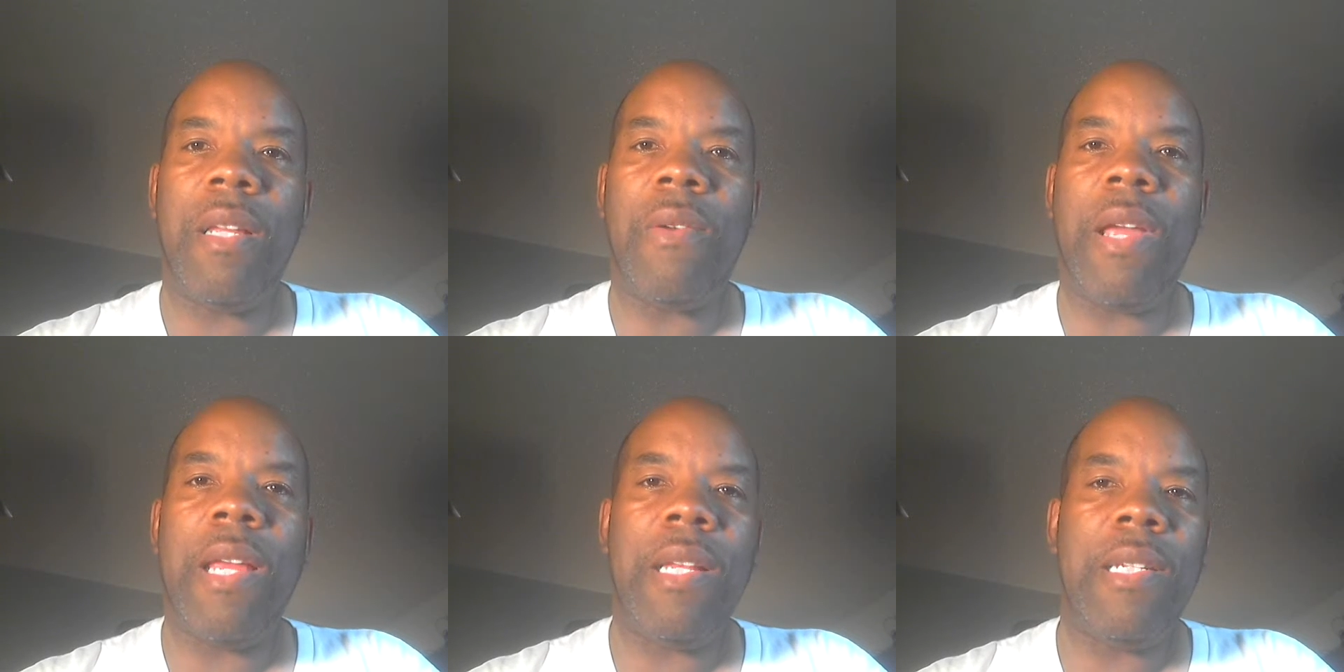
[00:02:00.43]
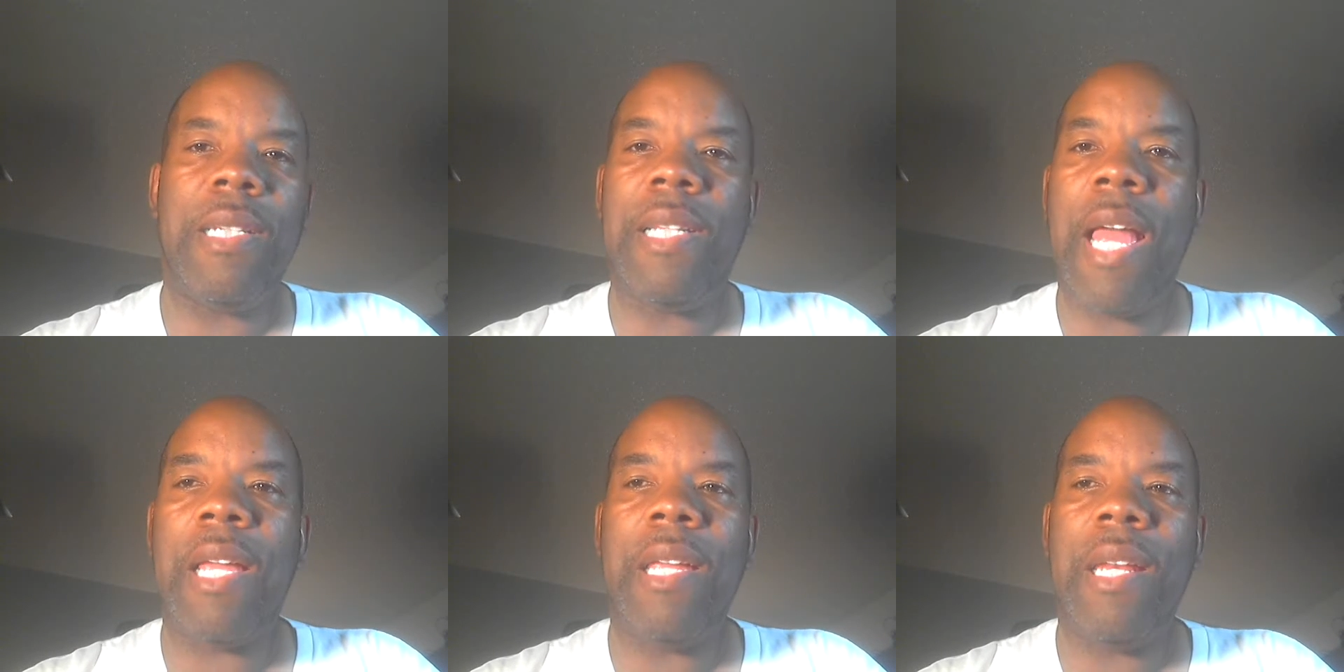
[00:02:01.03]
Okay, just
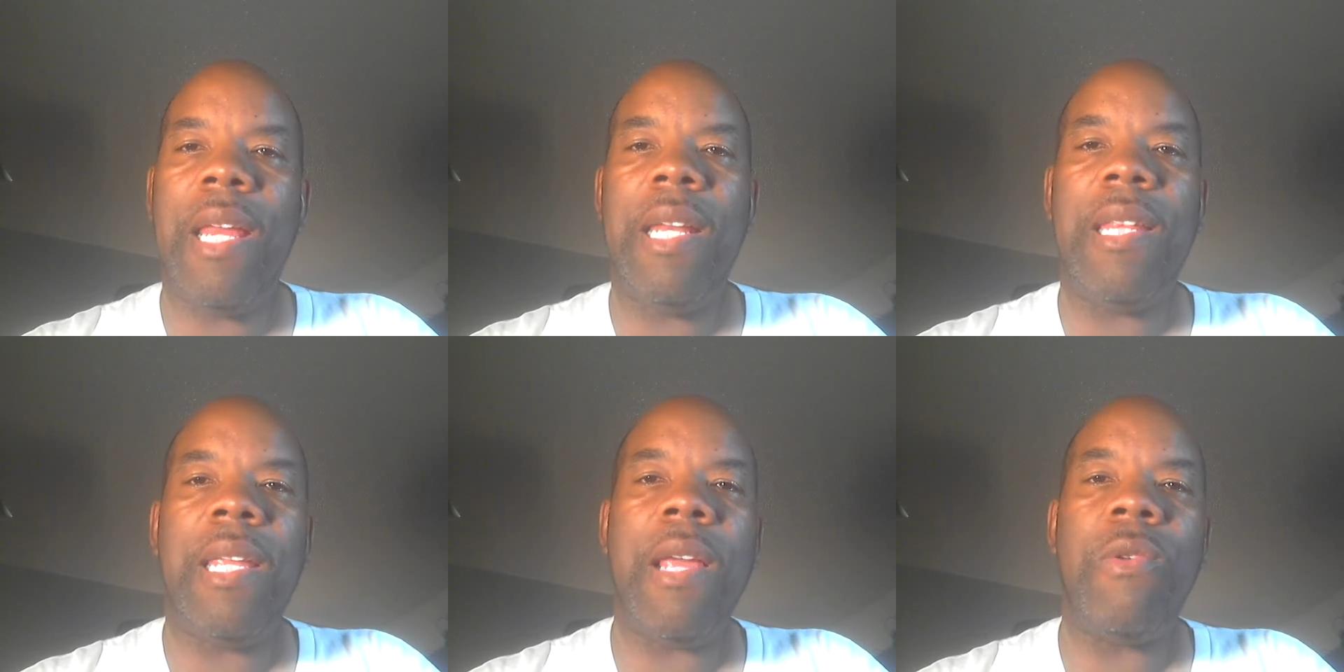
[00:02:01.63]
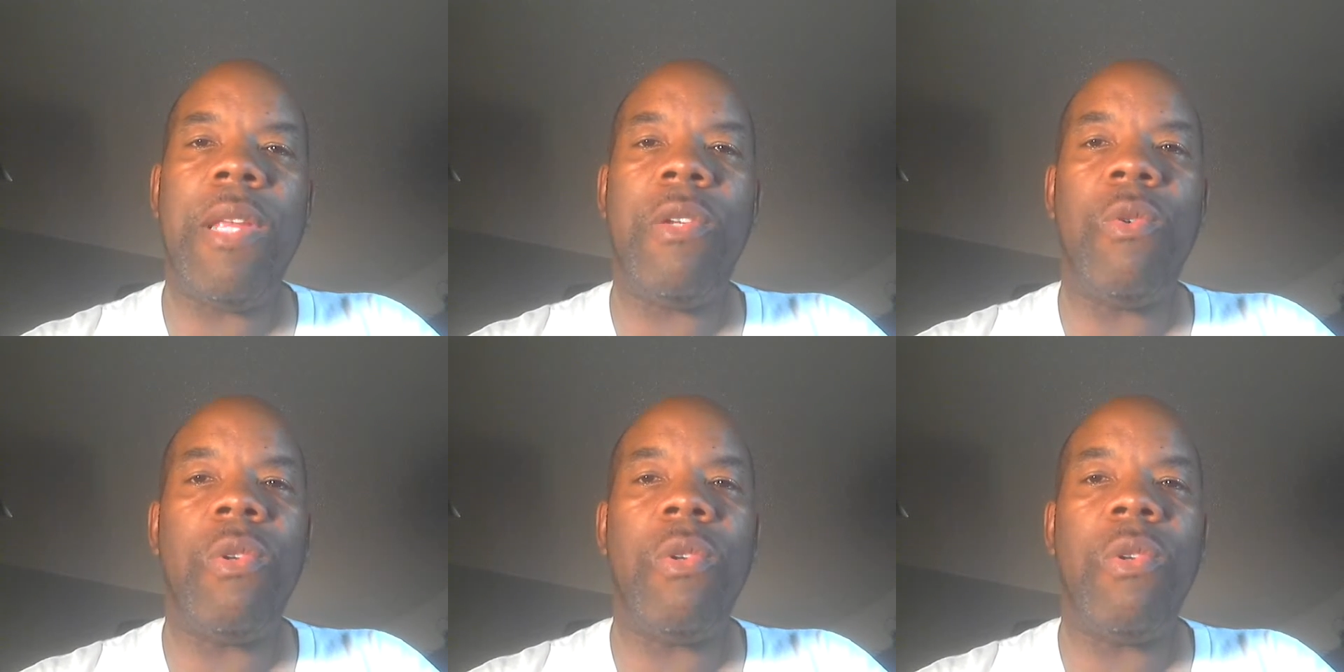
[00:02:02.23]
like in anything else that